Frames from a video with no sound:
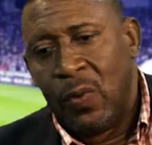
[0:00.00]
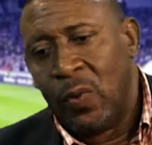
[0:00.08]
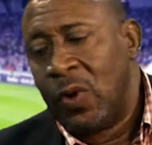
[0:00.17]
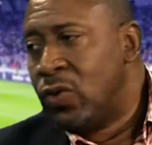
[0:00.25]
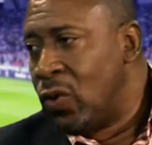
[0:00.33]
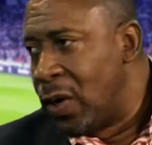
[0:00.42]
We
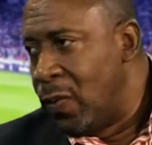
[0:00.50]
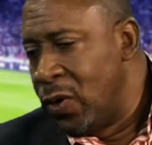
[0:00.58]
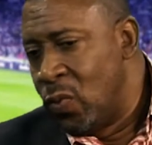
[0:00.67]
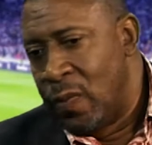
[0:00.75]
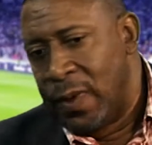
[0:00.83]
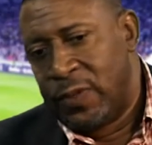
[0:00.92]
want to talk about the
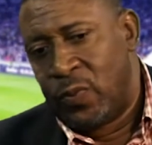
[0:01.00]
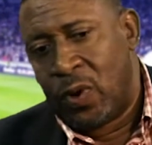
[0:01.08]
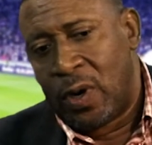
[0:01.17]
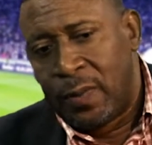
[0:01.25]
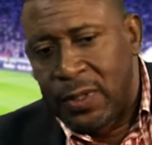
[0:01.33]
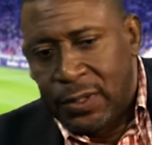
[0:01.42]
women's
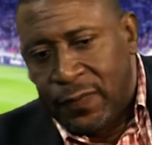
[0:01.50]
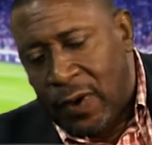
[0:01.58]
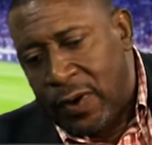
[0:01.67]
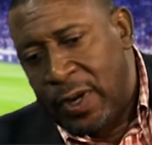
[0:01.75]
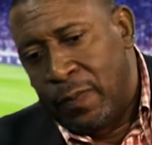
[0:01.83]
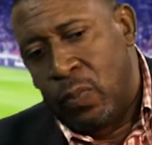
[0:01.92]
program, which is
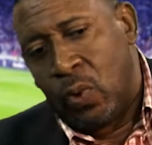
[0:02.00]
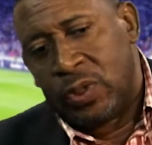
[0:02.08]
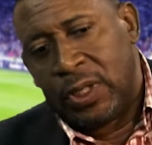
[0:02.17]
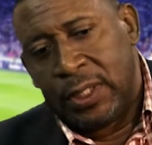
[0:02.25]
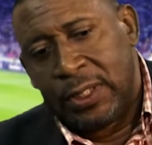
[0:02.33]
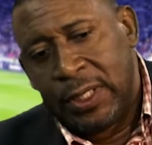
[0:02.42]
very
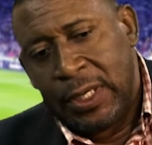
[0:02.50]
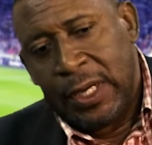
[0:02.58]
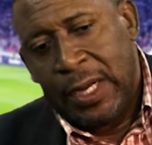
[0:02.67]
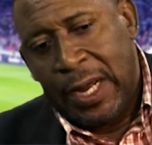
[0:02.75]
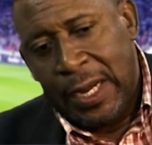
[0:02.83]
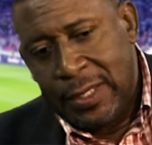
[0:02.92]
important.
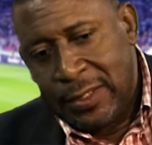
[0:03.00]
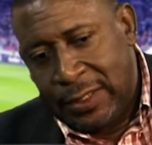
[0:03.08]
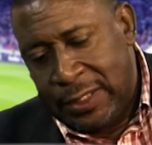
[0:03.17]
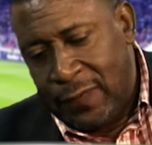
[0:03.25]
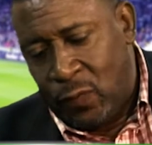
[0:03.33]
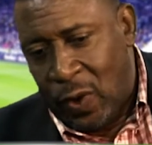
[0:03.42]
I heard
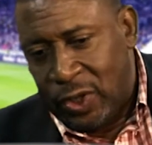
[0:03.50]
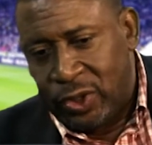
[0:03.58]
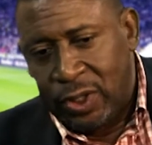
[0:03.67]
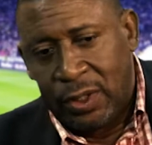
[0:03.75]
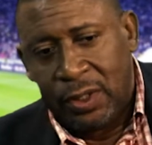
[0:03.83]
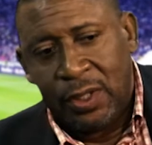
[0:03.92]
Steve
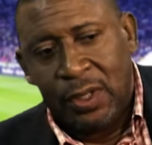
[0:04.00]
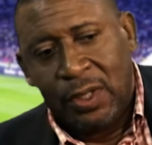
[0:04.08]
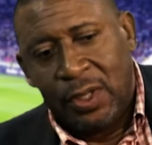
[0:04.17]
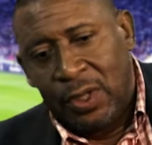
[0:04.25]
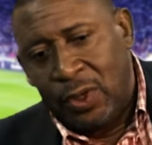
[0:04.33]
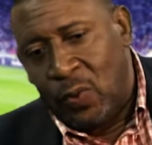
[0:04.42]
question,
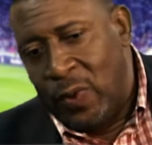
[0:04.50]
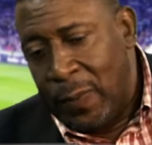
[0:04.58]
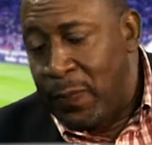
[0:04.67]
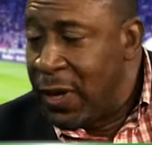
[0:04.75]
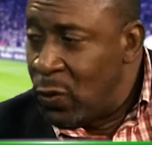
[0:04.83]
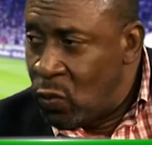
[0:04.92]
we are
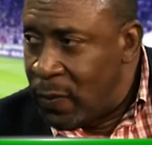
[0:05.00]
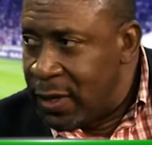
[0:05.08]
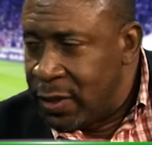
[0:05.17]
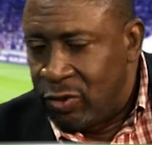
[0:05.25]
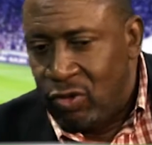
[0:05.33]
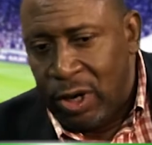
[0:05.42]
paying women
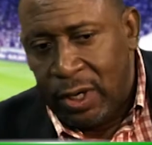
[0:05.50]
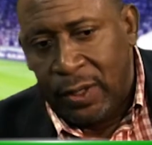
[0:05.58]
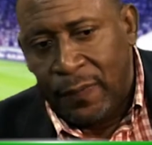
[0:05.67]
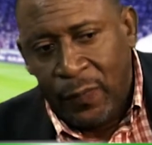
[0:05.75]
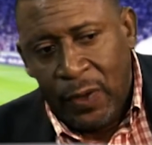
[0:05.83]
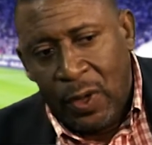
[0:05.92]
to train.
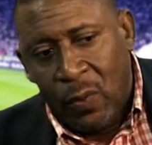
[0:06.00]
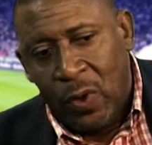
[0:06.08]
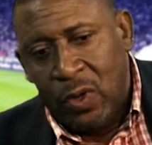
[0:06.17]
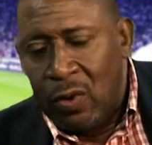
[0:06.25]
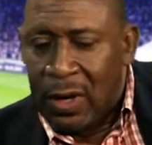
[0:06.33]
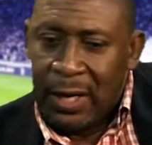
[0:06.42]
When
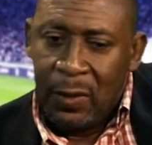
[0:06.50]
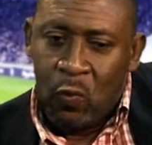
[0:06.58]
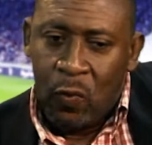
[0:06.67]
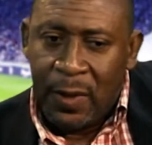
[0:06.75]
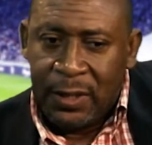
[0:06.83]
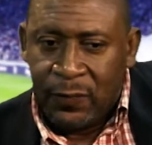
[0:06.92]
you look at the
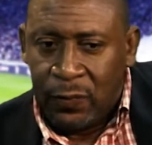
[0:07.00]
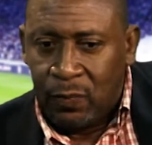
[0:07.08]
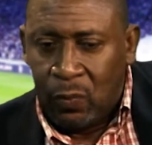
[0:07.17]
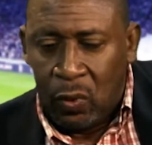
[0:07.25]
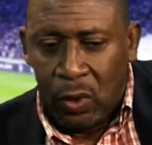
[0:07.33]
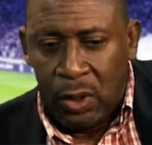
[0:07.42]
women's
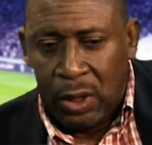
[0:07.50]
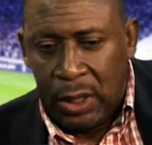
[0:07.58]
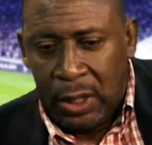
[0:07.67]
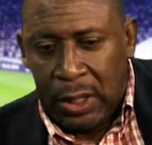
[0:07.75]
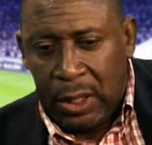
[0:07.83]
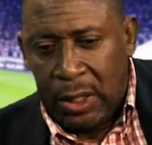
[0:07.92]
football
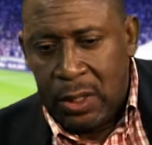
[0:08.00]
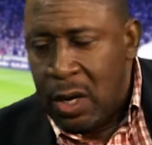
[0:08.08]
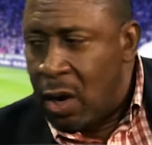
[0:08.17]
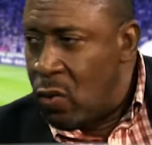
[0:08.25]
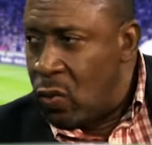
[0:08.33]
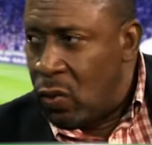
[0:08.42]

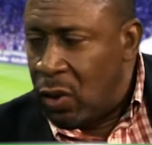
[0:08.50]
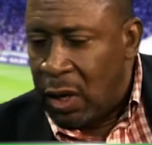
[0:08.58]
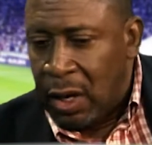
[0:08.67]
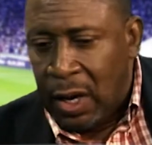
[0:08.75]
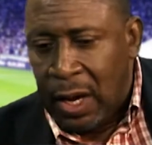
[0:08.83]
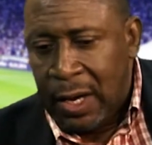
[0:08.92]
now
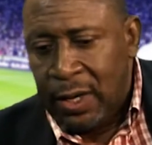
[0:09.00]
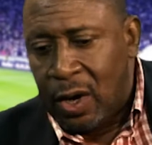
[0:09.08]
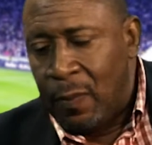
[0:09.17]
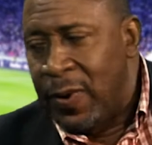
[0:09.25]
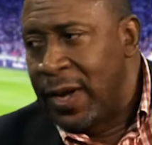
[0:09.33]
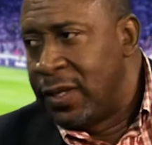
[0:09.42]
and you
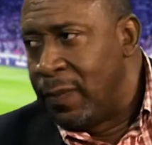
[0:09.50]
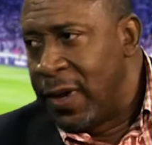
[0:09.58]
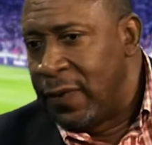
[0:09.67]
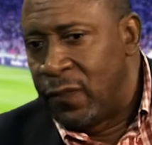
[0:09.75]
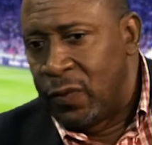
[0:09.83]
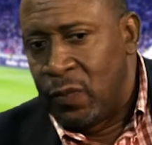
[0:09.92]
compare it to
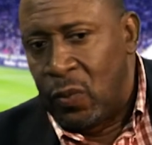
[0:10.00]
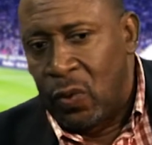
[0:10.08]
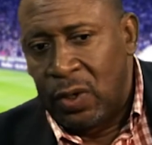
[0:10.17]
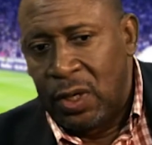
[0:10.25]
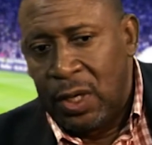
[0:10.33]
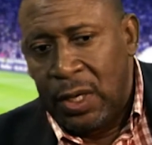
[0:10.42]
men's
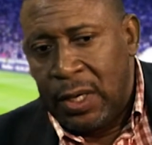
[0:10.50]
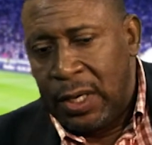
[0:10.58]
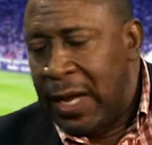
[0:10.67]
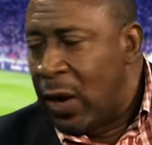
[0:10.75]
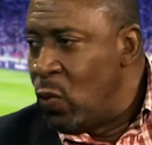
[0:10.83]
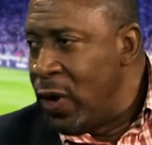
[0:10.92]
football,
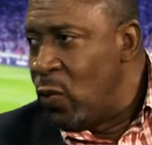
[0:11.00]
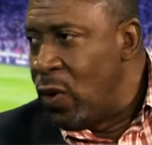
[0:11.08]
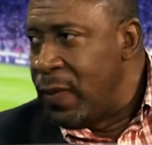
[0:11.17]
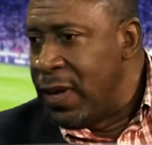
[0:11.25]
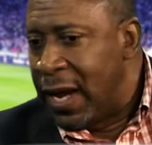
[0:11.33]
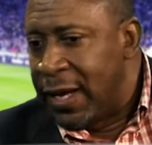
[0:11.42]
they are way
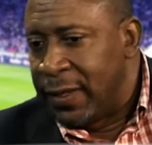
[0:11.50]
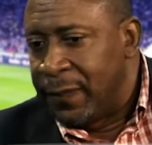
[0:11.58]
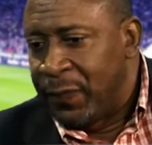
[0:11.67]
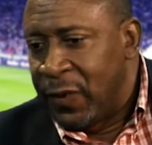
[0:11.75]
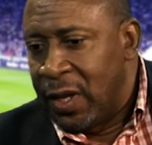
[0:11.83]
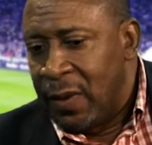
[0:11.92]
behind.
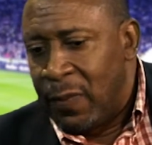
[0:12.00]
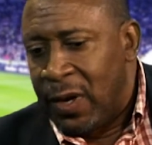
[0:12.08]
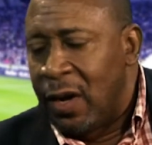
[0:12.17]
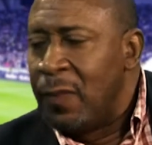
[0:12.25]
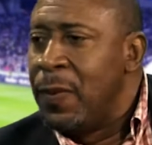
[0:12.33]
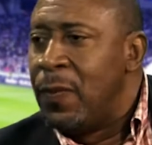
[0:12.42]
But a
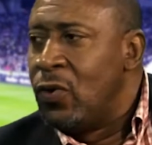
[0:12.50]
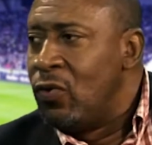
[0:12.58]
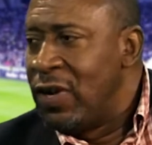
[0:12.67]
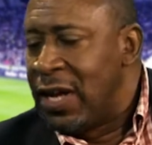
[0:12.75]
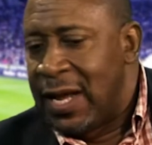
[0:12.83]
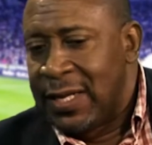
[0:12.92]
lot of people don't
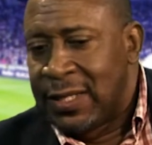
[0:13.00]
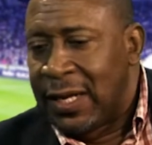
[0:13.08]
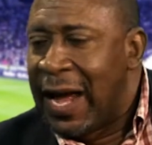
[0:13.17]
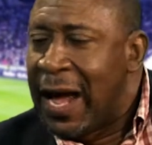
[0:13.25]
realize that.